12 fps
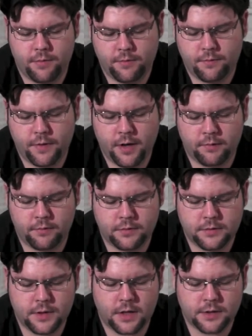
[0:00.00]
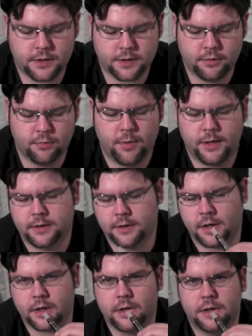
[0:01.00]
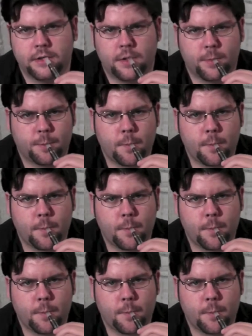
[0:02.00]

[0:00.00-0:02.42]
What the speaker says: without starting your bottle like this